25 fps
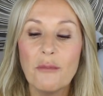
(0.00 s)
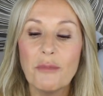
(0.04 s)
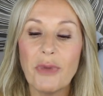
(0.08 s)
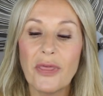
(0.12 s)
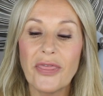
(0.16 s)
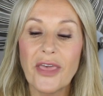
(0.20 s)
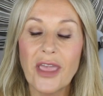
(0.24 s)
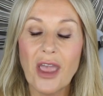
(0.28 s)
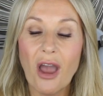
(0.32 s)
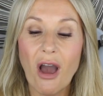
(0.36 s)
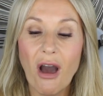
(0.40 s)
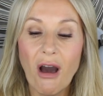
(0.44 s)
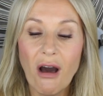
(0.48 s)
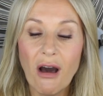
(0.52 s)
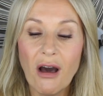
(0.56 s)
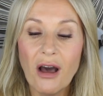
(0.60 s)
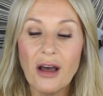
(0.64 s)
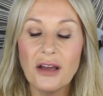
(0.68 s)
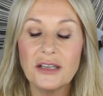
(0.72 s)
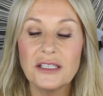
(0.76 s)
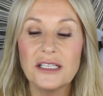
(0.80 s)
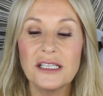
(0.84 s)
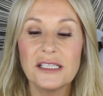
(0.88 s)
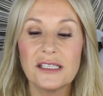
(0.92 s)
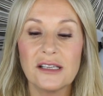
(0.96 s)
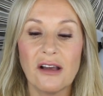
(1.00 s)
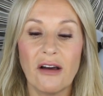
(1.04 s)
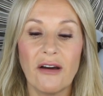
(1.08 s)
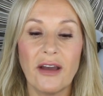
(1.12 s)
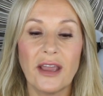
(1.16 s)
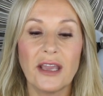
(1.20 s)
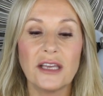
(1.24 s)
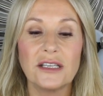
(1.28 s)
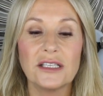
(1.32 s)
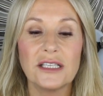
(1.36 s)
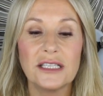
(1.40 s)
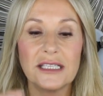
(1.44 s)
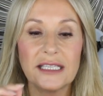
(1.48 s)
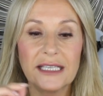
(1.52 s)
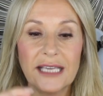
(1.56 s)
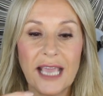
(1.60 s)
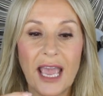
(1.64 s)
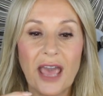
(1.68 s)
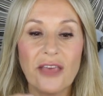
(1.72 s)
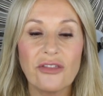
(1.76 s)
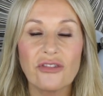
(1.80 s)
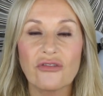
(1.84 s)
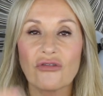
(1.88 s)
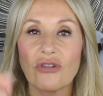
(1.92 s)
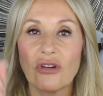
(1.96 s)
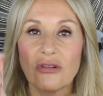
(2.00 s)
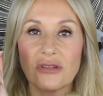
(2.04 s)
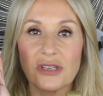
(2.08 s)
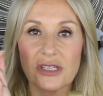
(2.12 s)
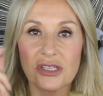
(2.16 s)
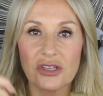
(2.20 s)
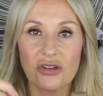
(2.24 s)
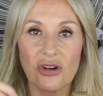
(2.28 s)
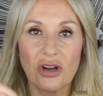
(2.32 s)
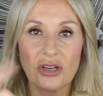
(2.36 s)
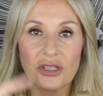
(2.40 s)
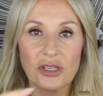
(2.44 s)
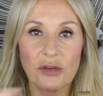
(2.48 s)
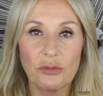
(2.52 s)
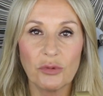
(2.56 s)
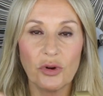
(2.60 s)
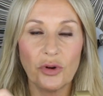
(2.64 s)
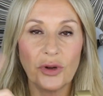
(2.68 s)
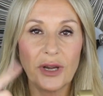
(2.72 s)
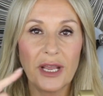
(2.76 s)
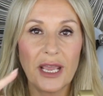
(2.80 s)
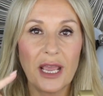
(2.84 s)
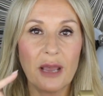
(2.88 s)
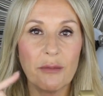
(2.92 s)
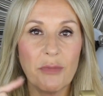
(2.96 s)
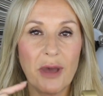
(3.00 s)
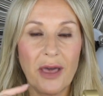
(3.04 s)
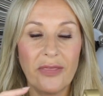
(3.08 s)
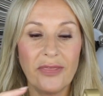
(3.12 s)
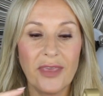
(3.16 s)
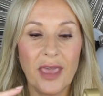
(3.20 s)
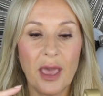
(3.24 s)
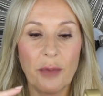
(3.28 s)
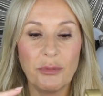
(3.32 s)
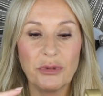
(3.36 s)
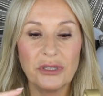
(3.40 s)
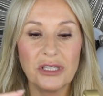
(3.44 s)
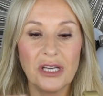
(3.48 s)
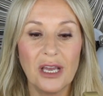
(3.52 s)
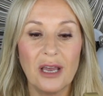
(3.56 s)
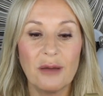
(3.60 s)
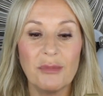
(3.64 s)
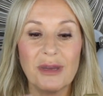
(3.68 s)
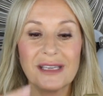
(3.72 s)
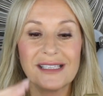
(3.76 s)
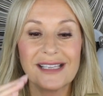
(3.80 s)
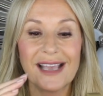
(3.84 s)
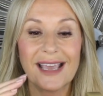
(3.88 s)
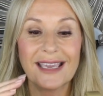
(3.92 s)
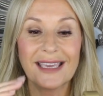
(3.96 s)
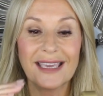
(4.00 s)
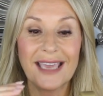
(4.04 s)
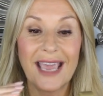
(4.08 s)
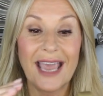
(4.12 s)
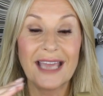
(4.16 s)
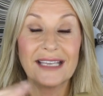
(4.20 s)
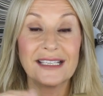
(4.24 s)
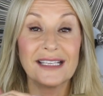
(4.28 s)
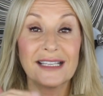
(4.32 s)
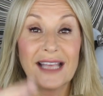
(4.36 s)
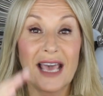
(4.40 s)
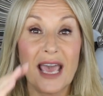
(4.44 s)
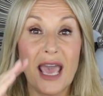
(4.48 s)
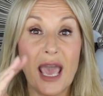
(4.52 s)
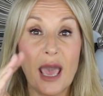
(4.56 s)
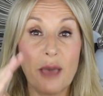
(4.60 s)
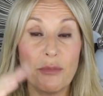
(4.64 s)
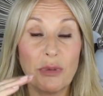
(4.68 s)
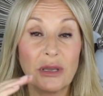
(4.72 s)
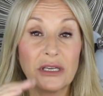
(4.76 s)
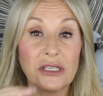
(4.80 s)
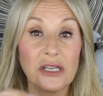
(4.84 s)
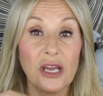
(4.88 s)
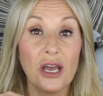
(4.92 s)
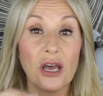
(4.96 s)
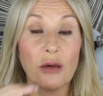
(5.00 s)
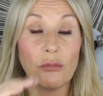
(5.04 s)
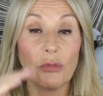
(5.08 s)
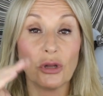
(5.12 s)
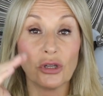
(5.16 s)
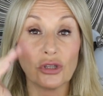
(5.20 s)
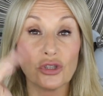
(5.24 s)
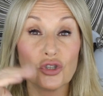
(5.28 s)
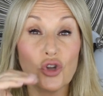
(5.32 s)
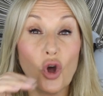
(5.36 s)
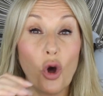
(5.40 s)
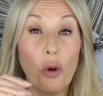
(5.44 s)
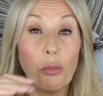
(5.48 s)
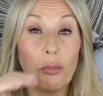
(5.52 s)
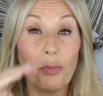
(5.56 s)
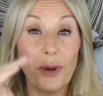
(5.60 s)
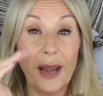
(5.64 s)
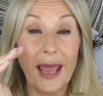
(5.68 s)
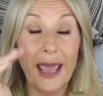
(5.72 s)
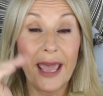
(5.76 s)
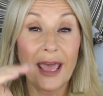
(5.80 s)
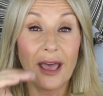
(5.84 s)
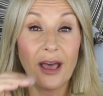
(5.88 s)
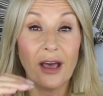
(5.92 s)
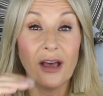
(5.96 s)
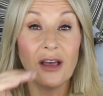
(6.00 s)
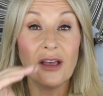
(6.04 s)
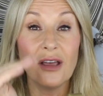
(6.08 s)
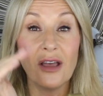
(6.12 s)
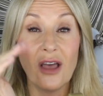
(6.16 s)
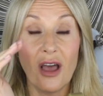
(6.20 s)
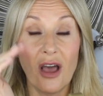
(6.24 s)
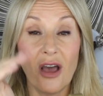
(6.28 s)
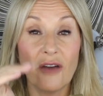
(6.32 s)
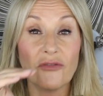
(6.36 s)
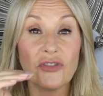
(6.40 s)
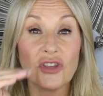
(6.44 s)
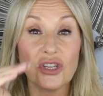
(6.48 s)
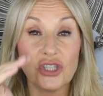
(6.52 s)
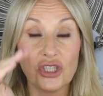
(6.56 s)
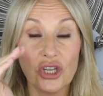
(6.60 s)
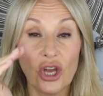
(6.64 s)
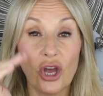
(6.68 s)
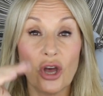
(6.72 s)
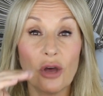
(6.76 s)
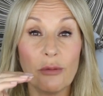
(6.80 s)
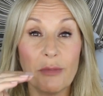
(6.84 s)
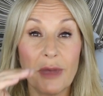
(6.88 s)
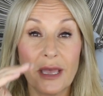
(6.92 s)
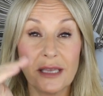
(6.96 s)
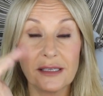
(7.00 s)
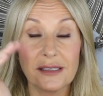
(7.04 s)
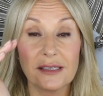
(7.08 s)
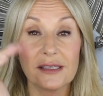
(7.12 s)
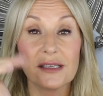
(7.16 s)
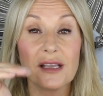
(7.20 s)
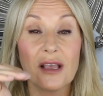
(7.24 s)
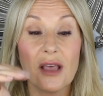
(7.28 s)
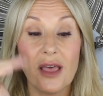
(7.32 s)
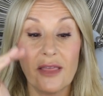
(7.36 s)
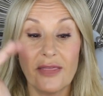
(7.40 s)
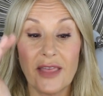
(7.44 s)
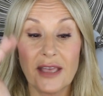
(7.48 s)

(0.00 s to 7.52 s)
But they are designed to get through the stratum corneum and the epidermis and get to that epidermal top layer of the dermis,